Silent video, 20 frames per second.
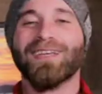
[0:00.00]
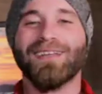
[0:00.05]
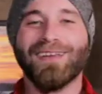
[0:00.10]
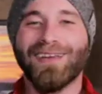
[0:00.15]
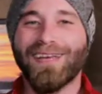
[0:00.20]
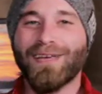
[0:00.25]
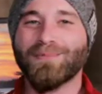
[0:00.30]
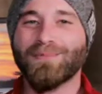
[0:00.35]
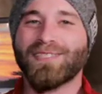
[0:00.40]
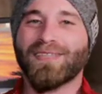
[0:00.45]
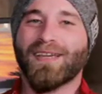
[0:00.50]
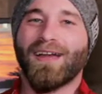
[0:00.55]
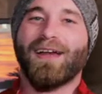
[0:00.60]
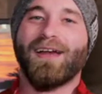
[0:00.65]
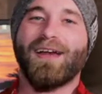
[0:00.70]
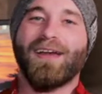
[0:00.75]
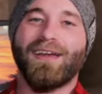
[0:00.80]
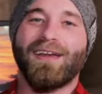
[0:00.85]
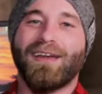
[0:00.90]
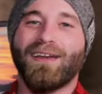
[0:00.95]
is Elliot Ames.
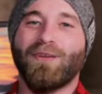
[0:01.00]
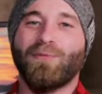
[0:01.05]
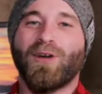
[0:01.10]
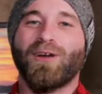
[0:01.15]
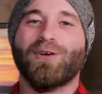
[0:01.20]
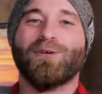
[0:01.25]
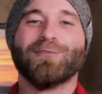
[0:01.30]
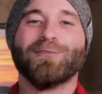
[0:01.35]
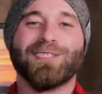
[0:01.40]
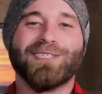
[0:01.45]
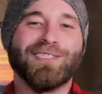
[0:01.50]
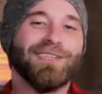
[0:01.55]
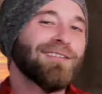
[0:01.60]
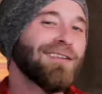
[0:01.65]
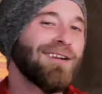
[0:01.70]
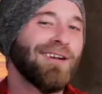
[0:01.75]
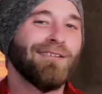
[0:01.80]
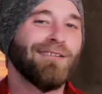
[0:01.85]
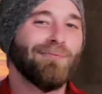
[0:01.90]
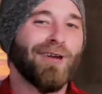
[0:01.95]
I am a host here
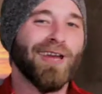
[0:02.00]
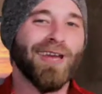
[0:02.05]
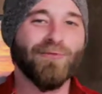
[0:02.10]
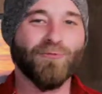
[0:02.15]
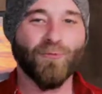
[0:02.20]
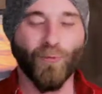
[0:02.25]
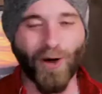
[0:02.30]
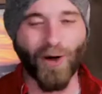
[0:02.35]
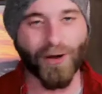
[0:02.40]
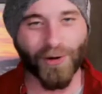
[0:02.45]
on Wave